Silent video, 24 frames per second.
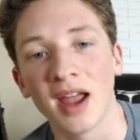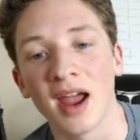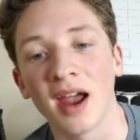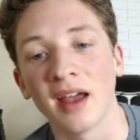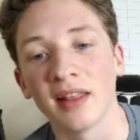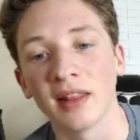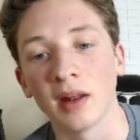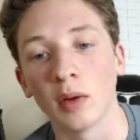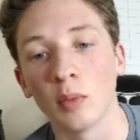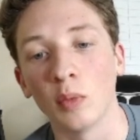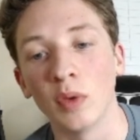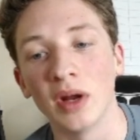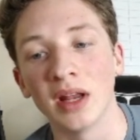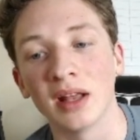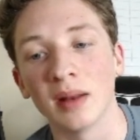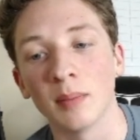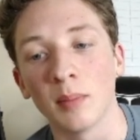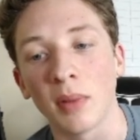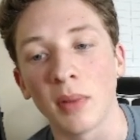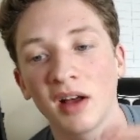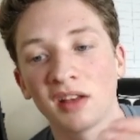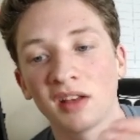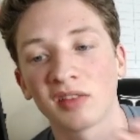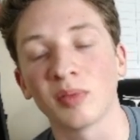And then we can
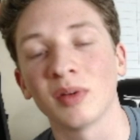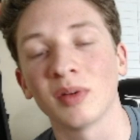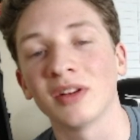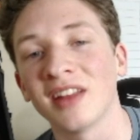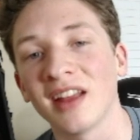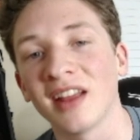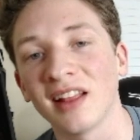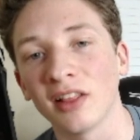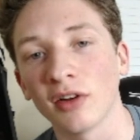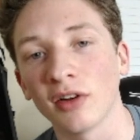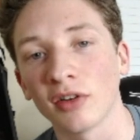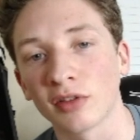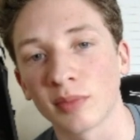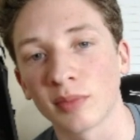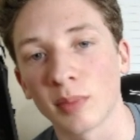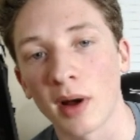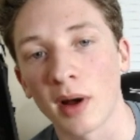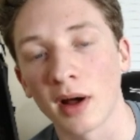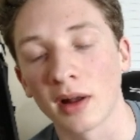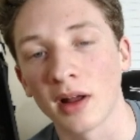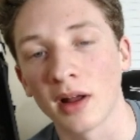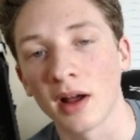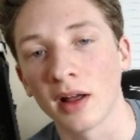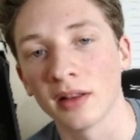possibly take their
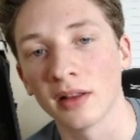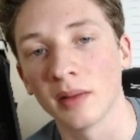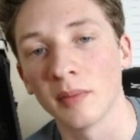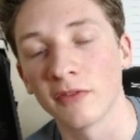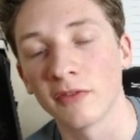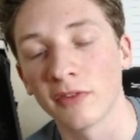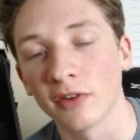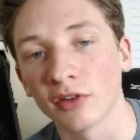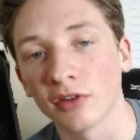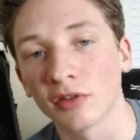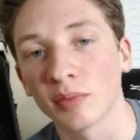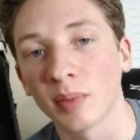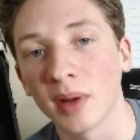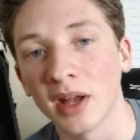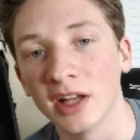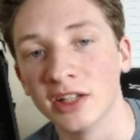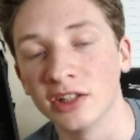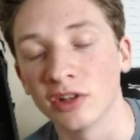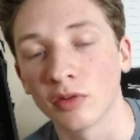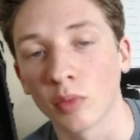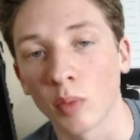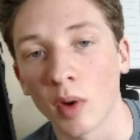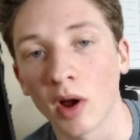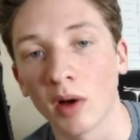spot on the first page
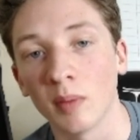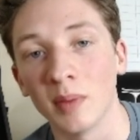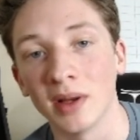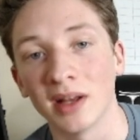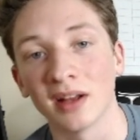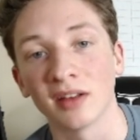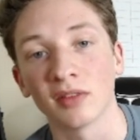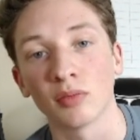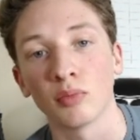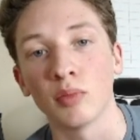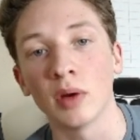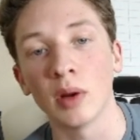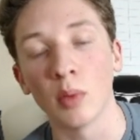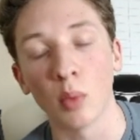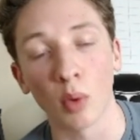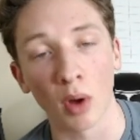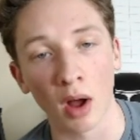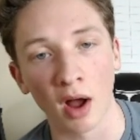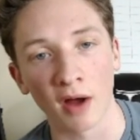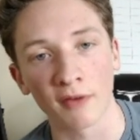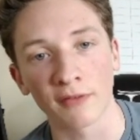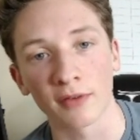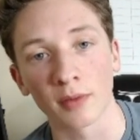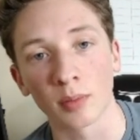as well because we will
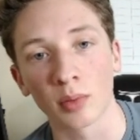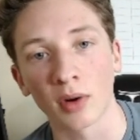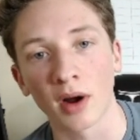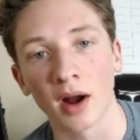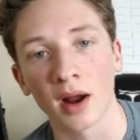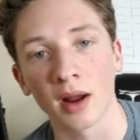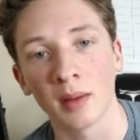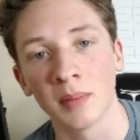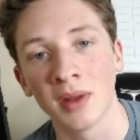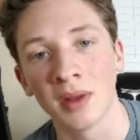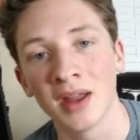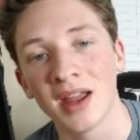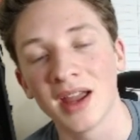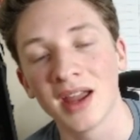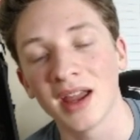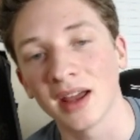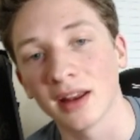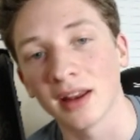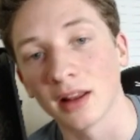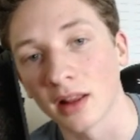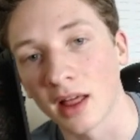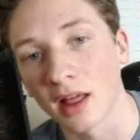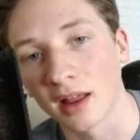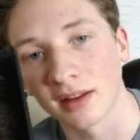offer Prime,
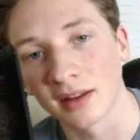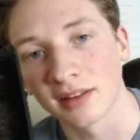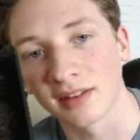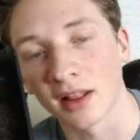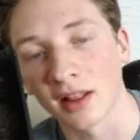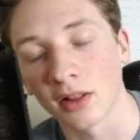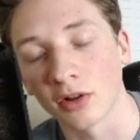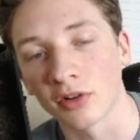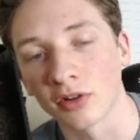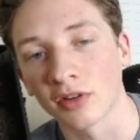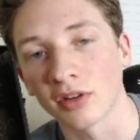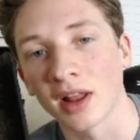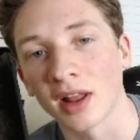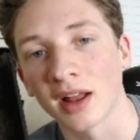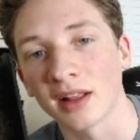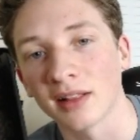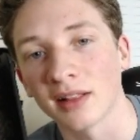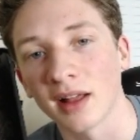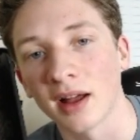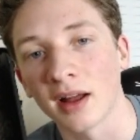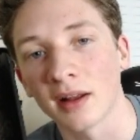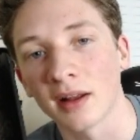and a lot of sellers like that.